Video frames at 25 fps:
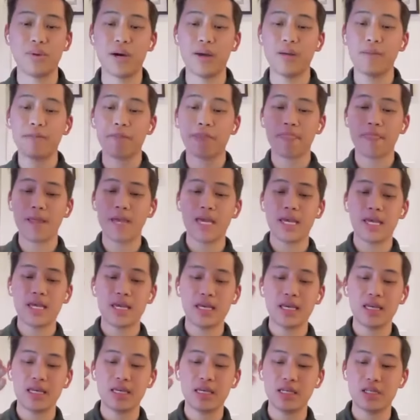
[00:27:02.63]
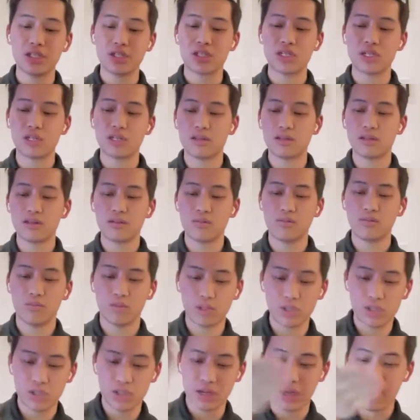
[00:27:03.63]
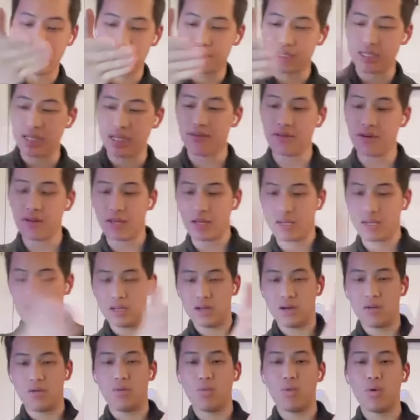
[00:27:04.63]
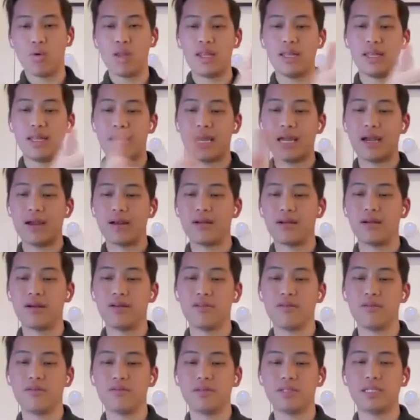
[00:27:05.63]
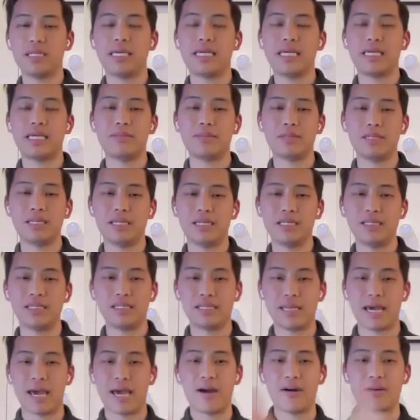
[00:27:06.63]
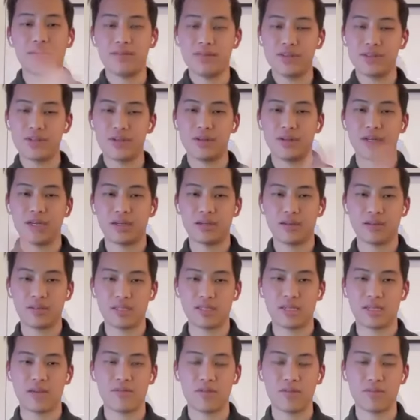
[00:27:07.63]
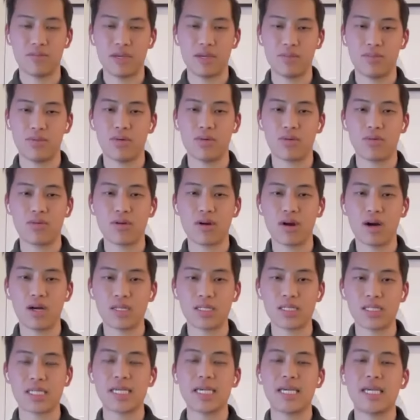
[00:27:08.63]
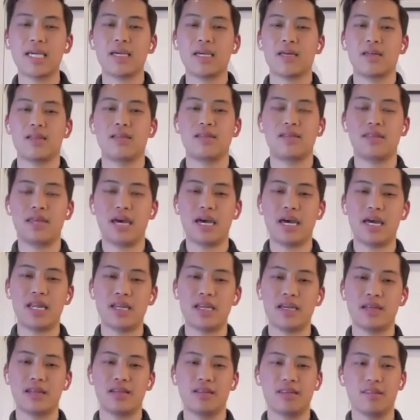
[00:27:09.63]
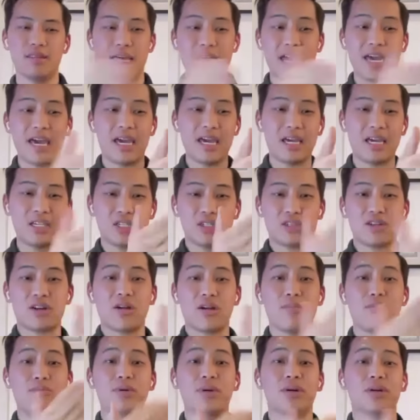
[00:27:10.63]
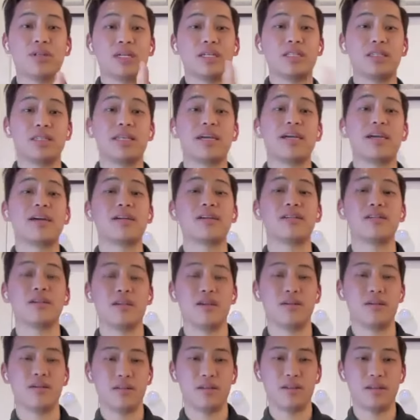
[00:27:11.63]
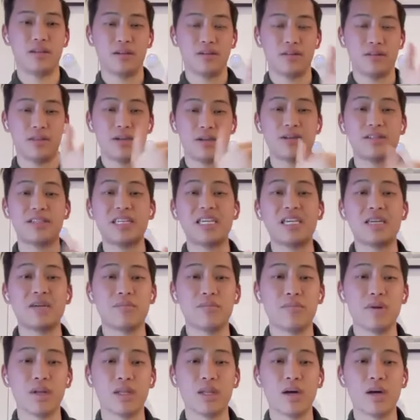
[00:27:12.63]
But once you have one layer of team leads down, so like 7 people across, then they start building their teams